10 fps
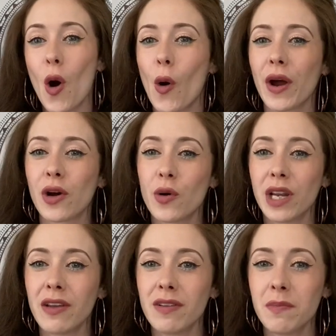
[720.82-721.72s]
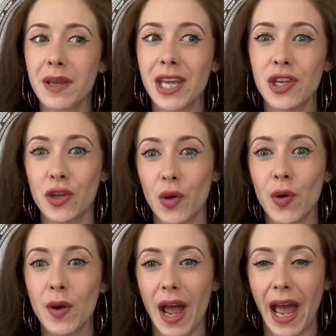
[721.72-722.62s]
or it could even be
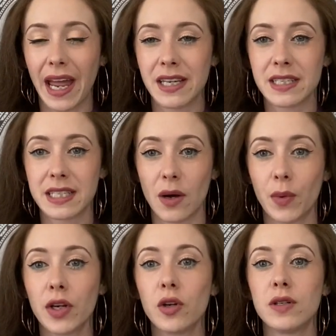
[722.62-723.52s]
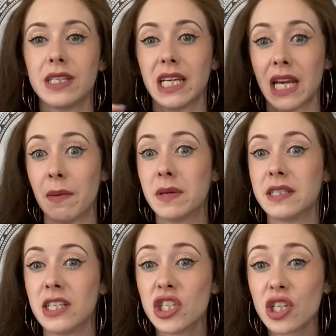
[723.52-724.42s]
you and someone who's in a
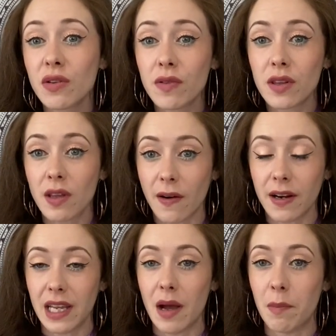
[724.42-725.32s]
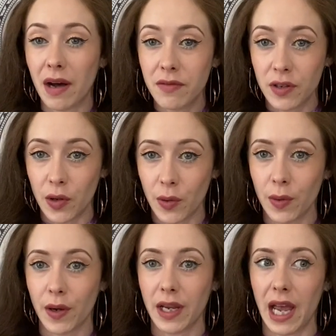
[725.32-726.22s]
position of authority above you,
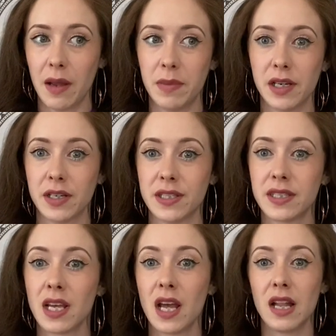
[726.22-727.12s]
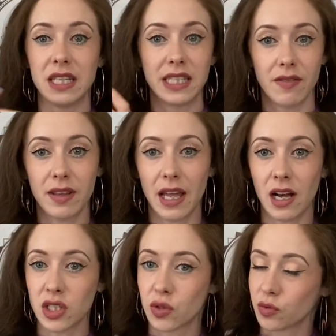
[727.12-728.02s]
okay? Because the 7th
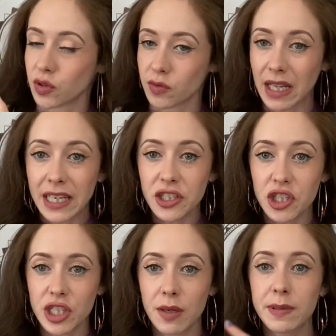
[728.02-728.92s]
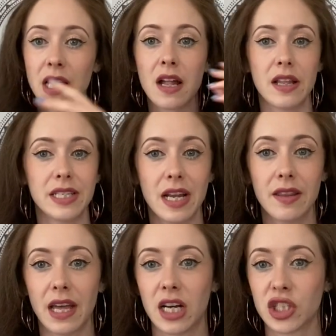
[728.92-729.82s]
house rules relationships, the 10th
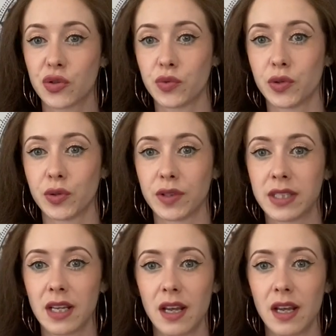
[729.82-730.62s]
house rules